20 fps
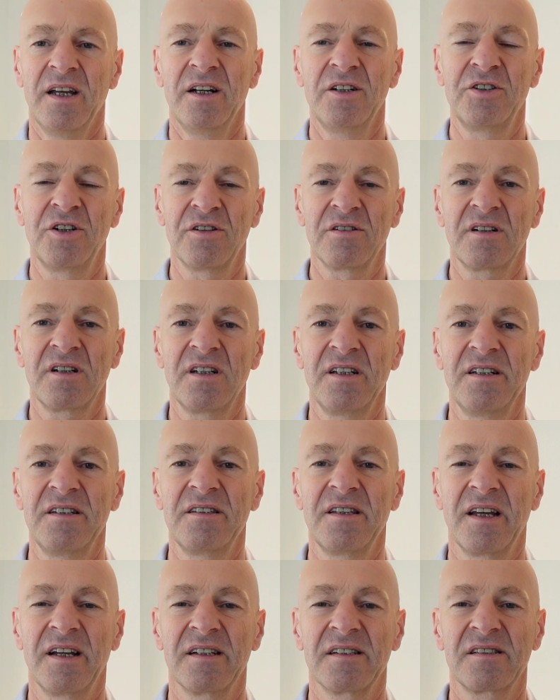Currently,
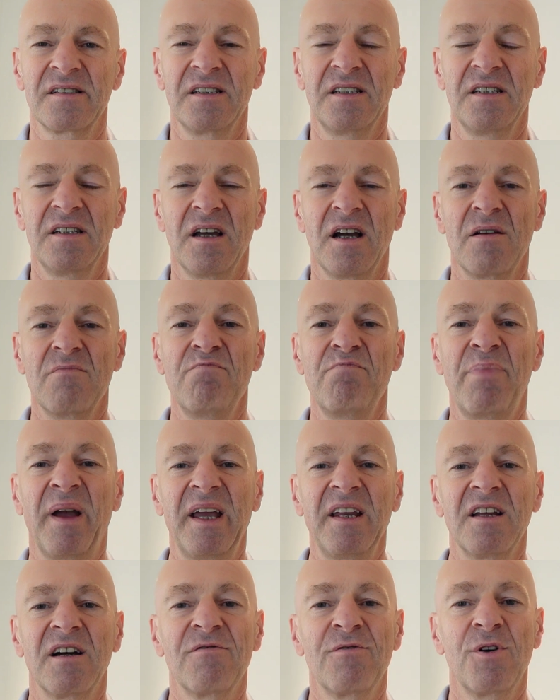there's the uh,
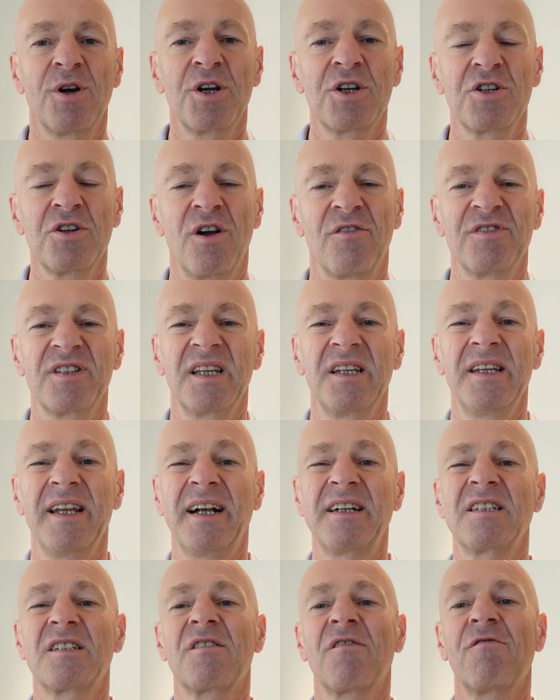beta version of the
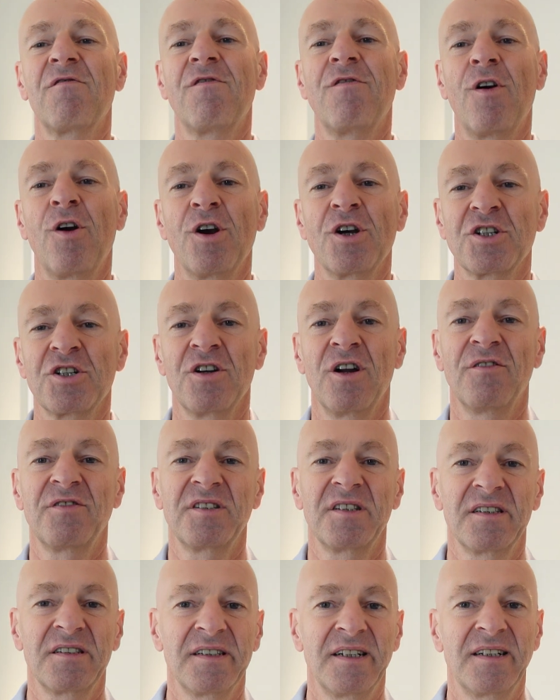next version
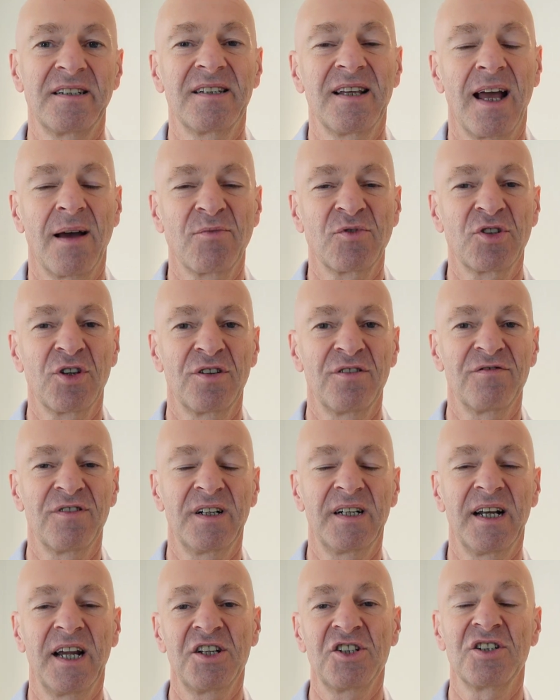of this exam
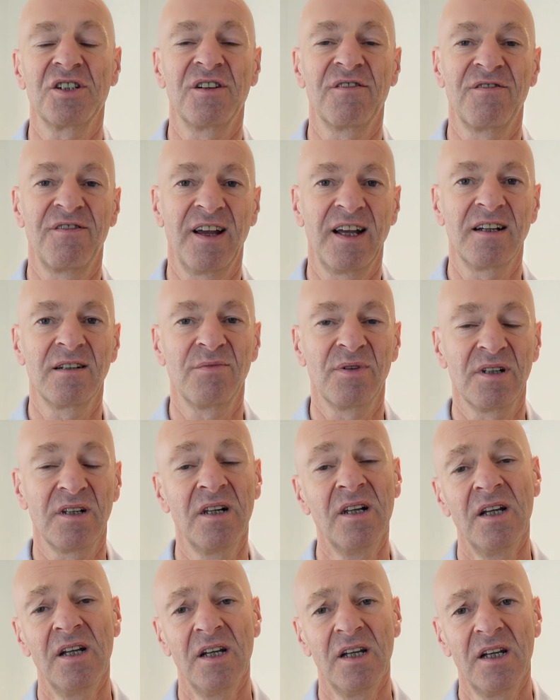certification
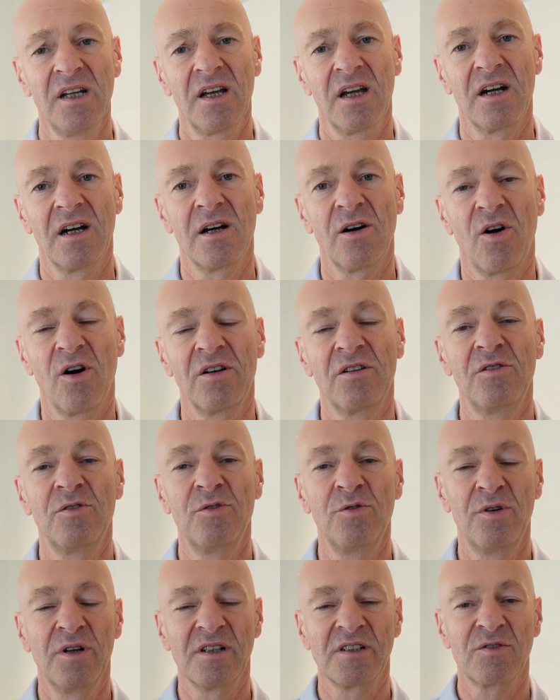available uh, on
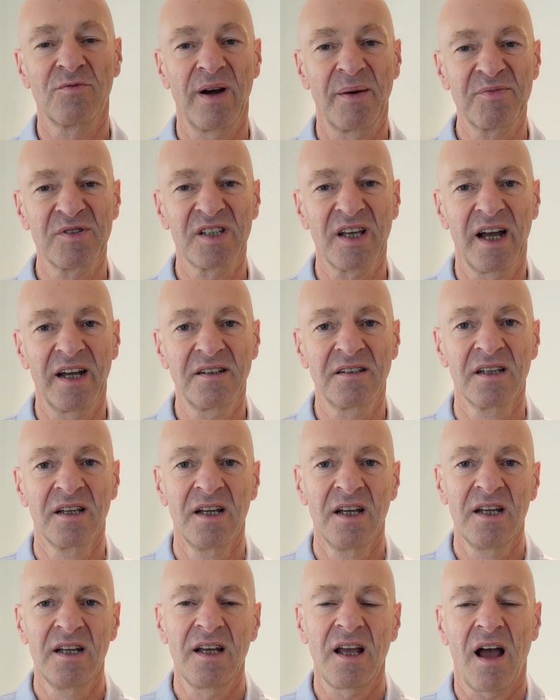Google's website.
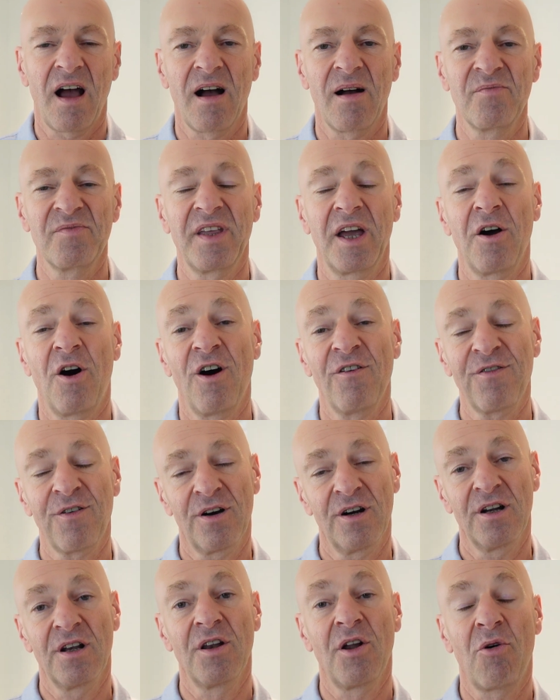Um, they offer
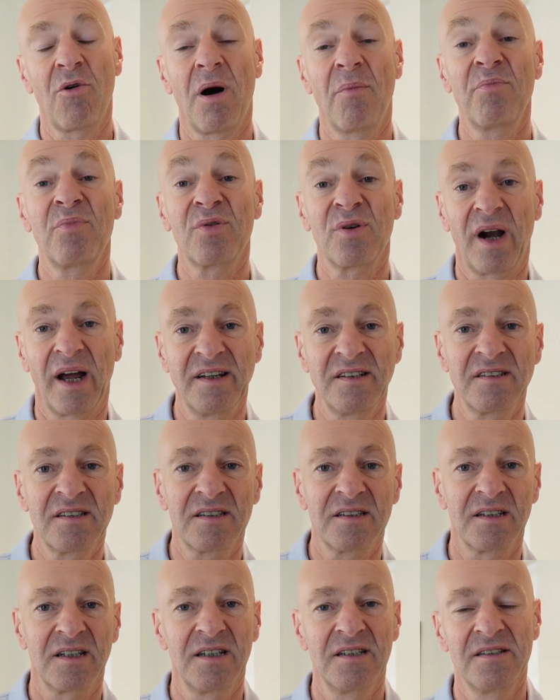a lower
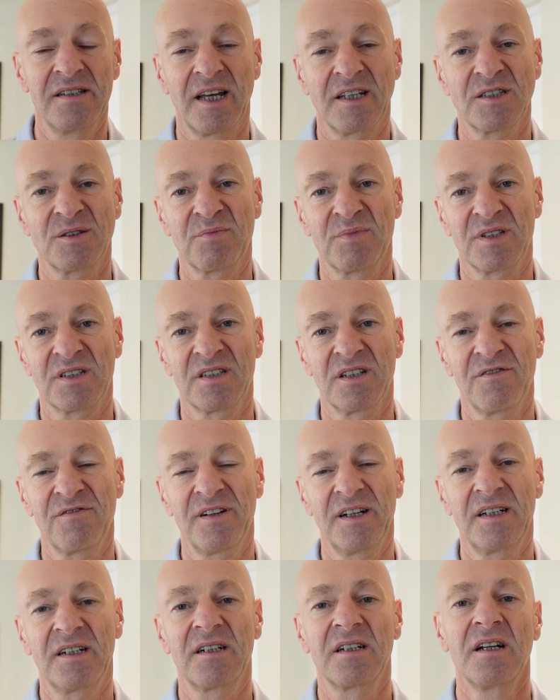price in that
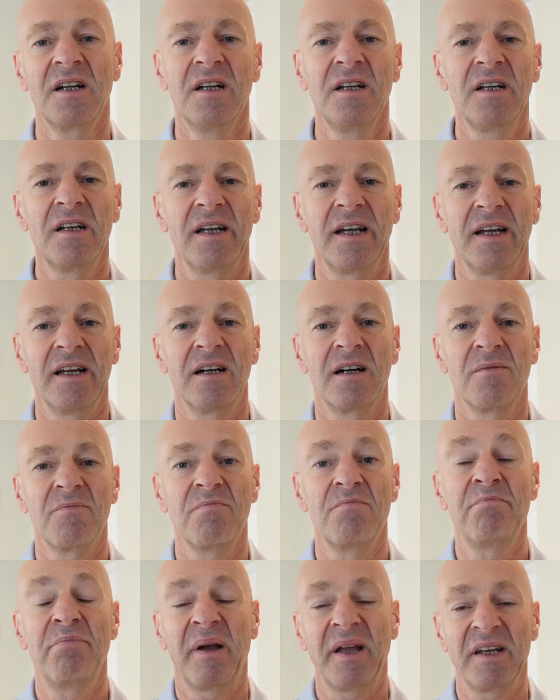specific
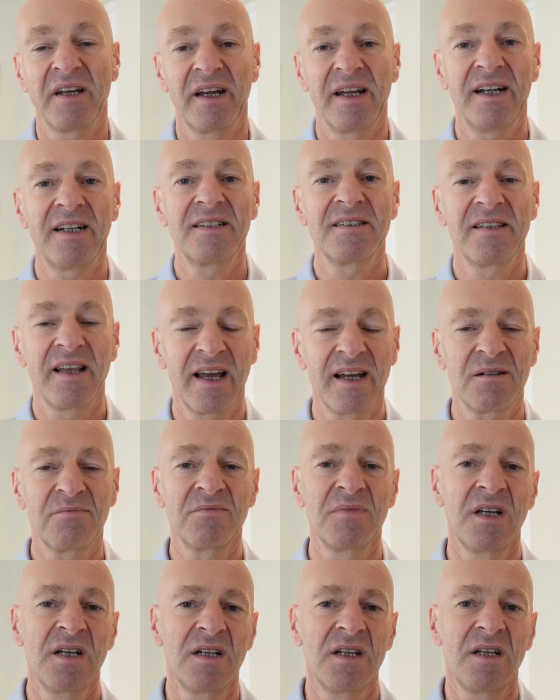um, beta
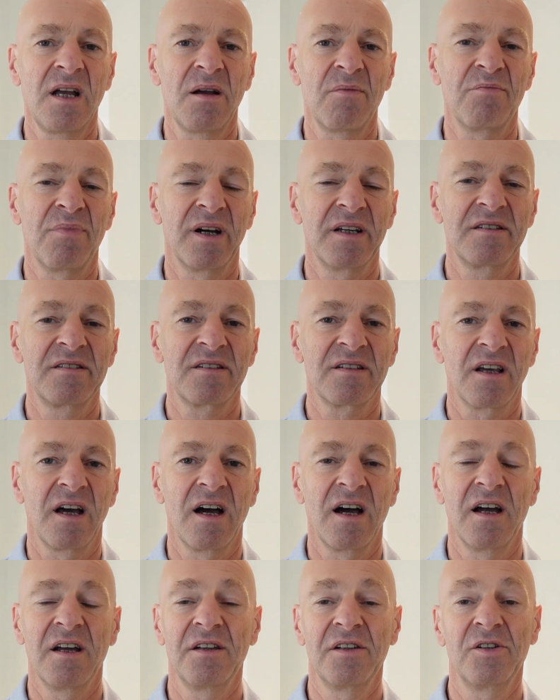exam, but
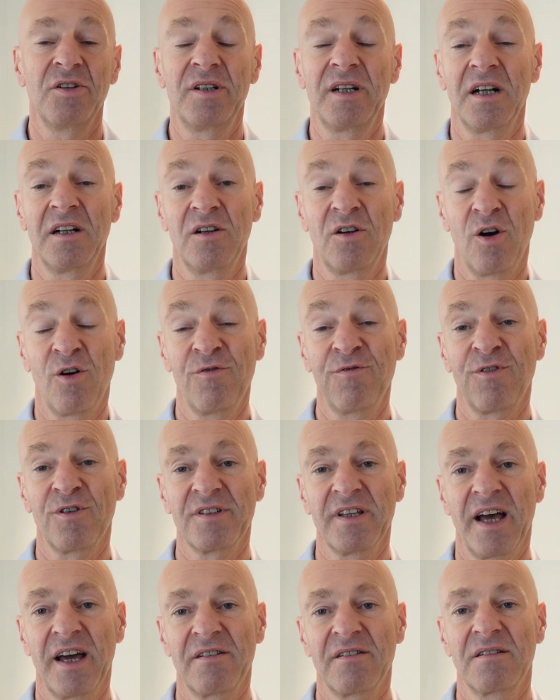uh, you can go for
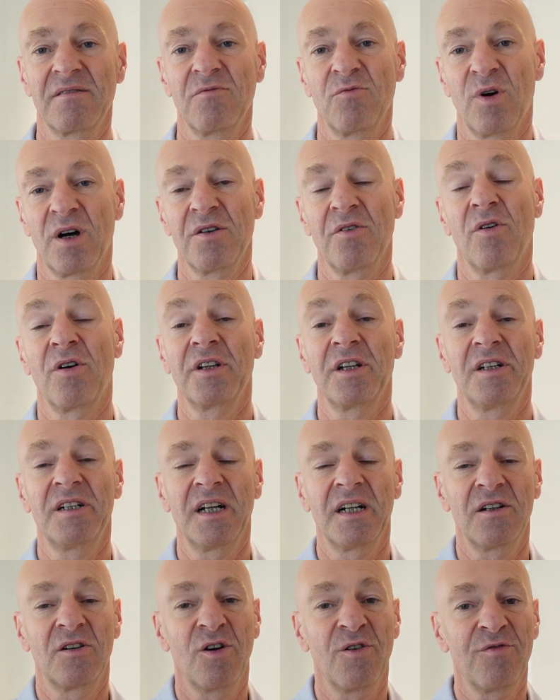that one or you
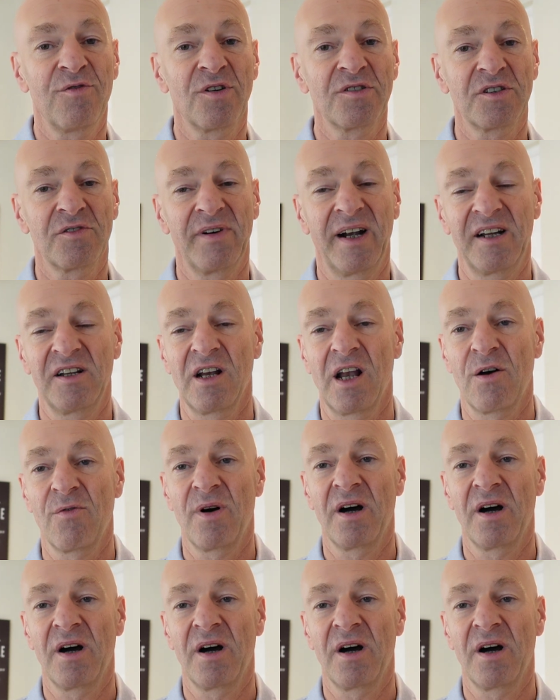can go for the regular